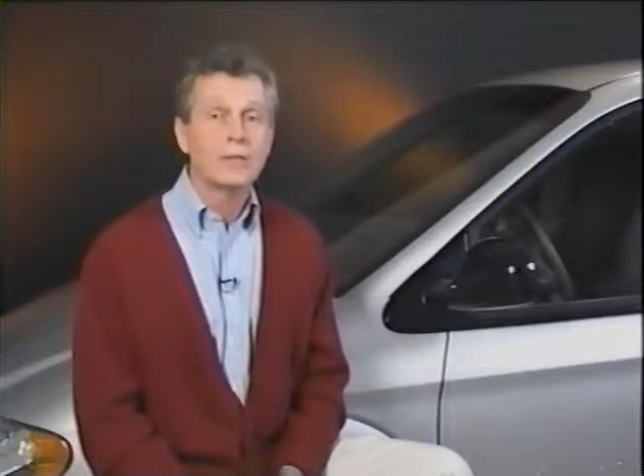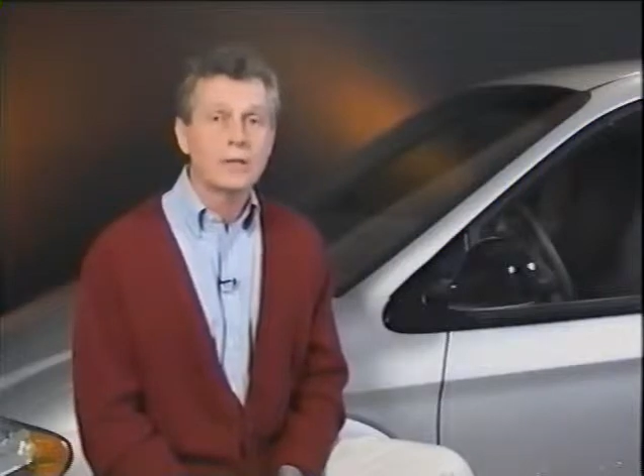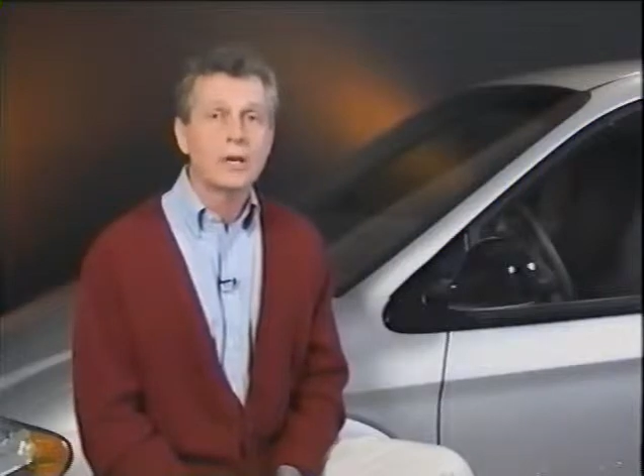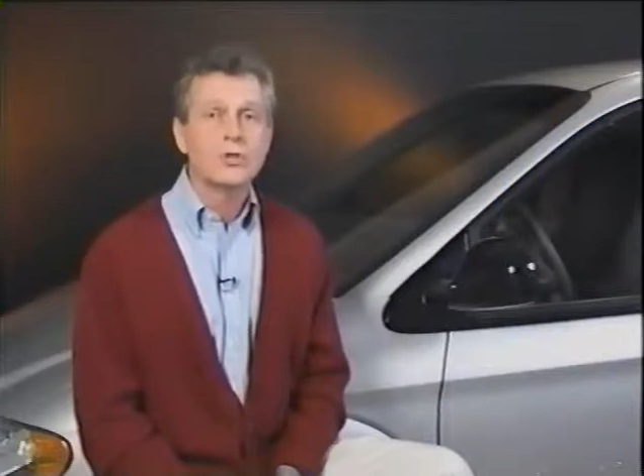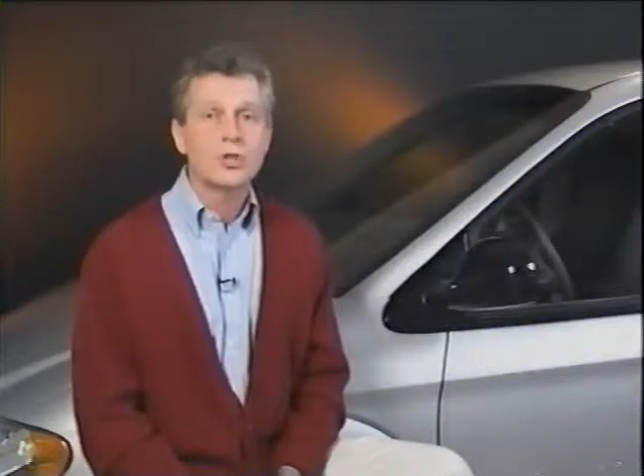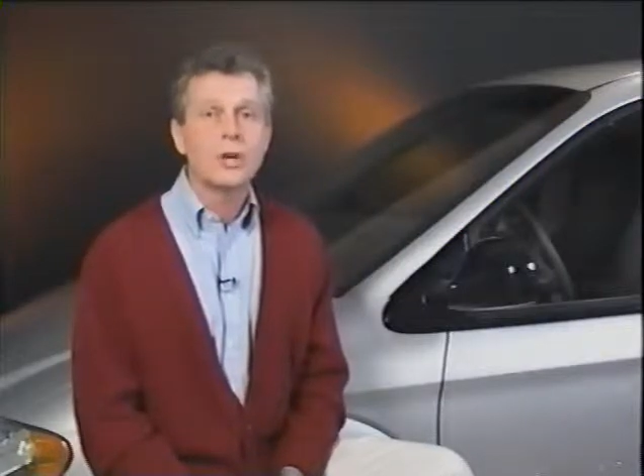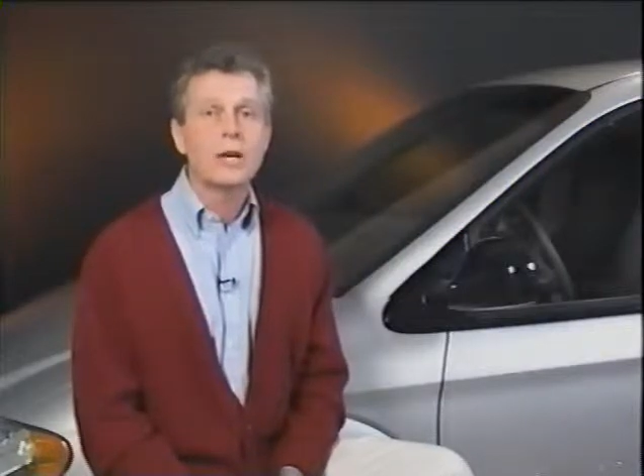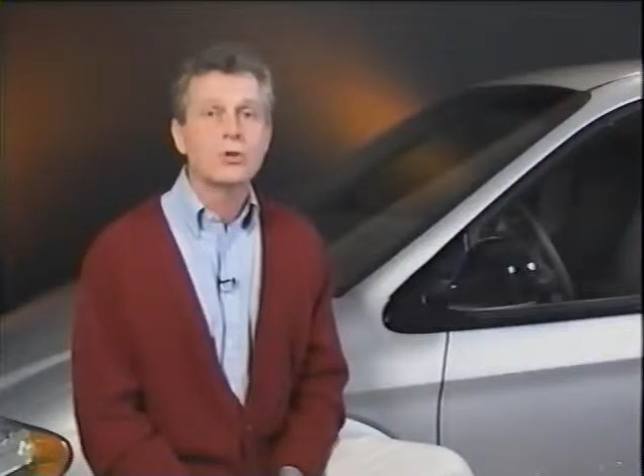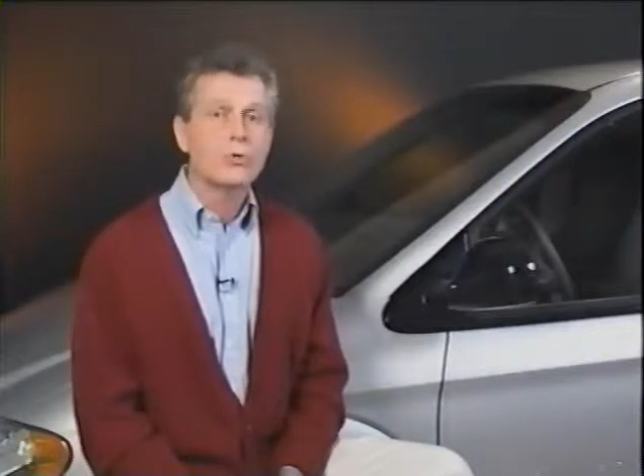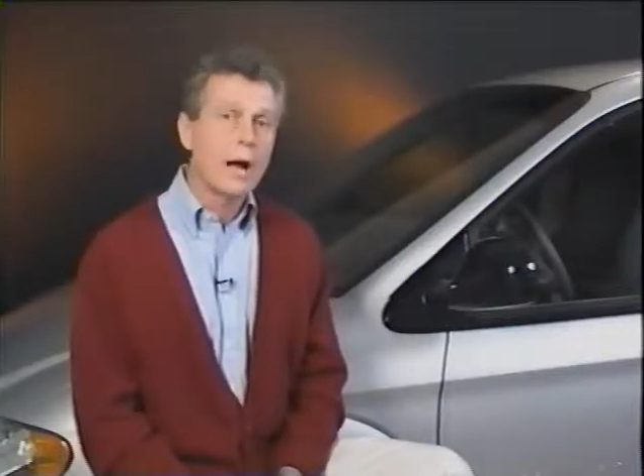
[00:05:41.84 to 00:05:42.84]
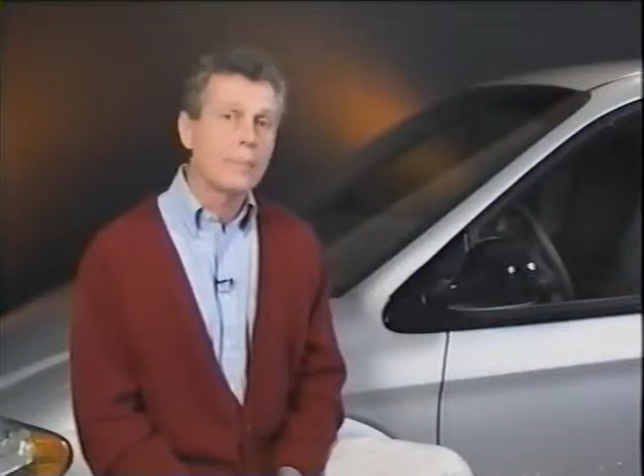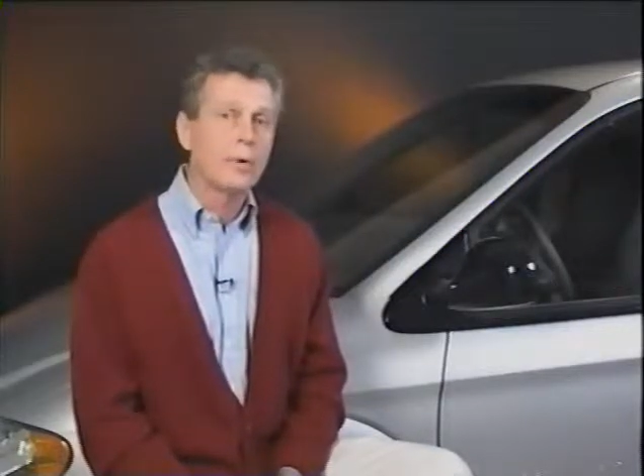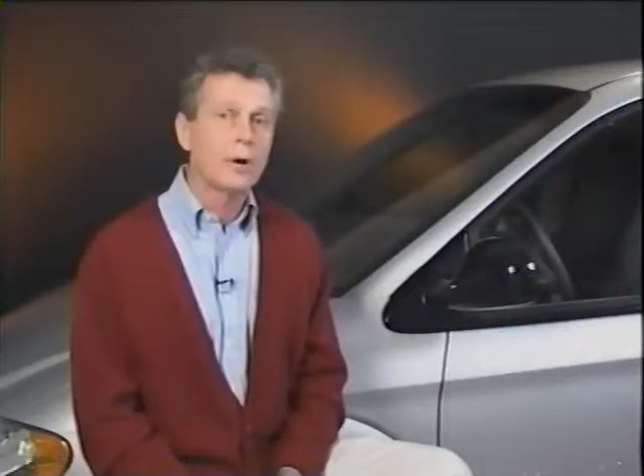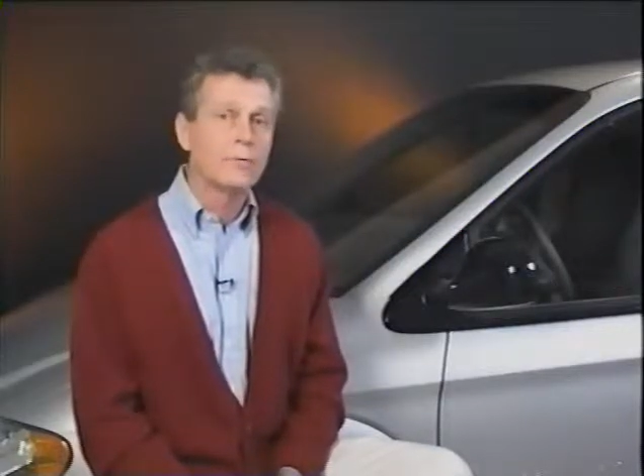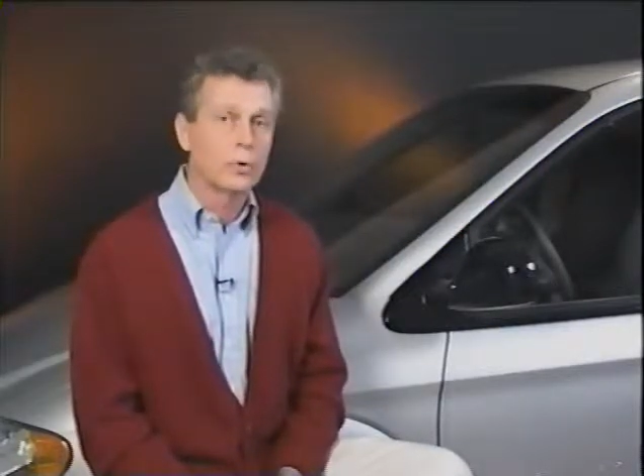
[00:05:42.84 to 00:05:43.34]
at the designated
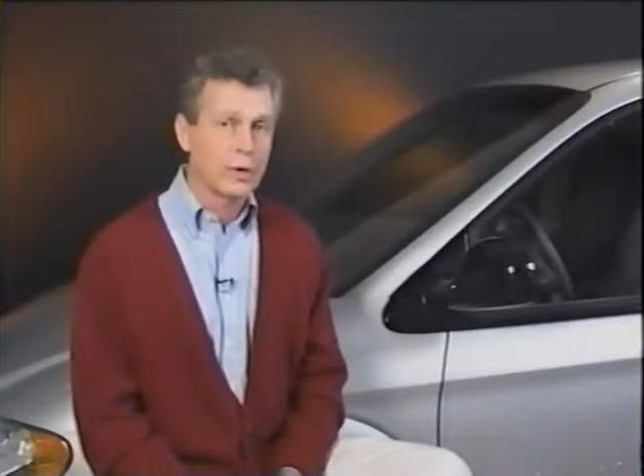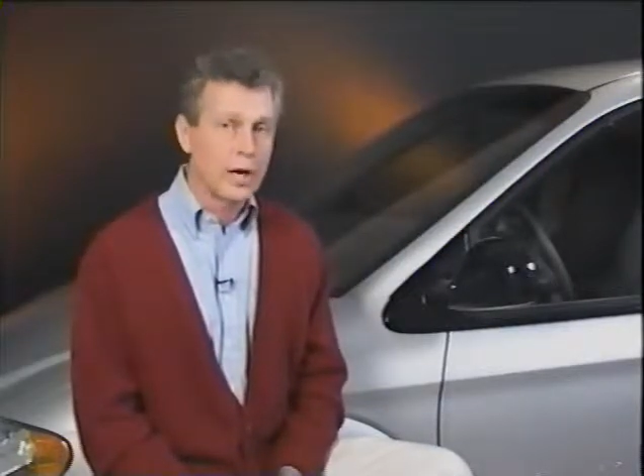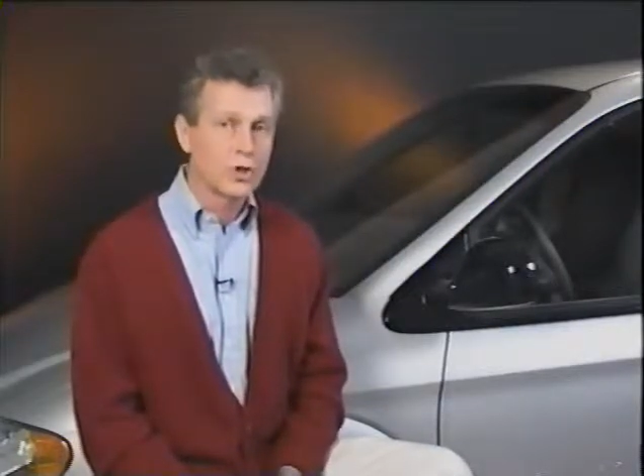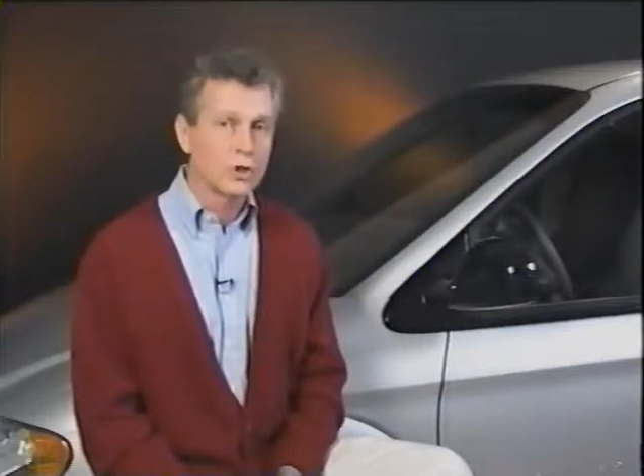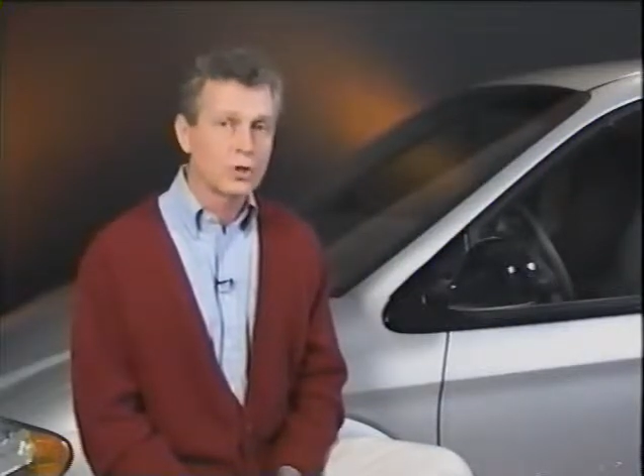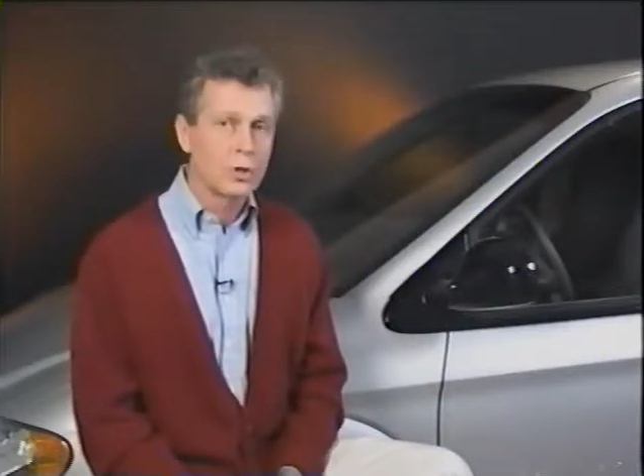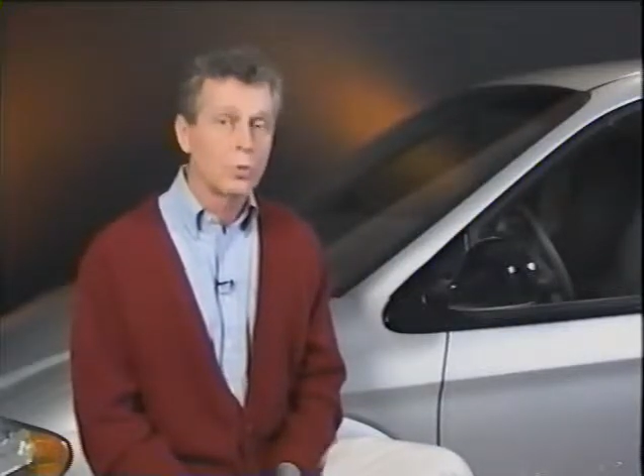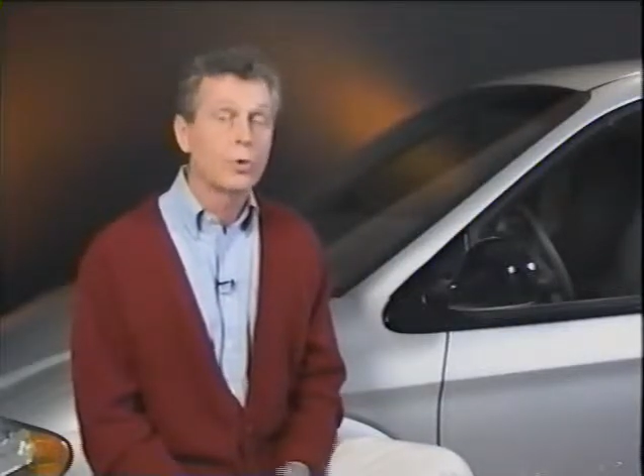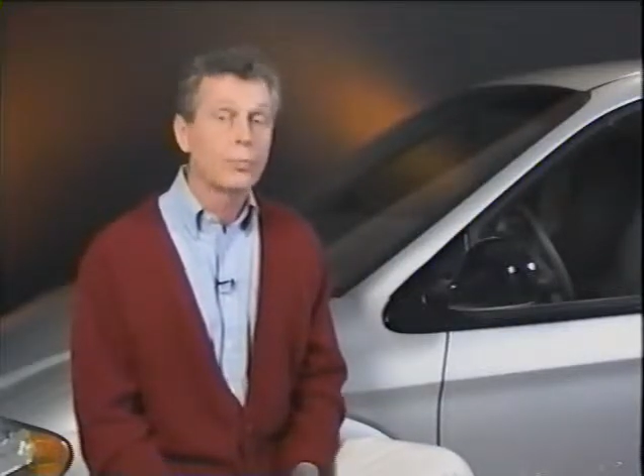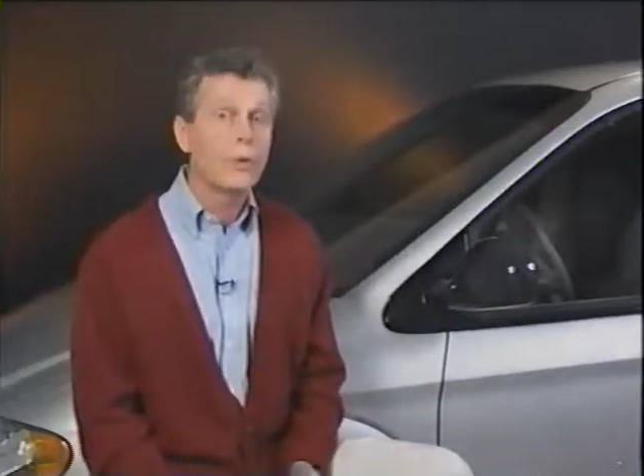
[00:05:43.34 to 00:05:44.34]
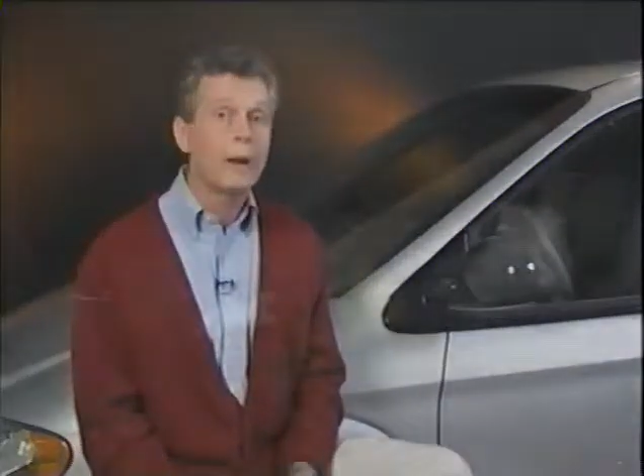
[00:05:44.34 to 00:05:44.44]
drop-off location with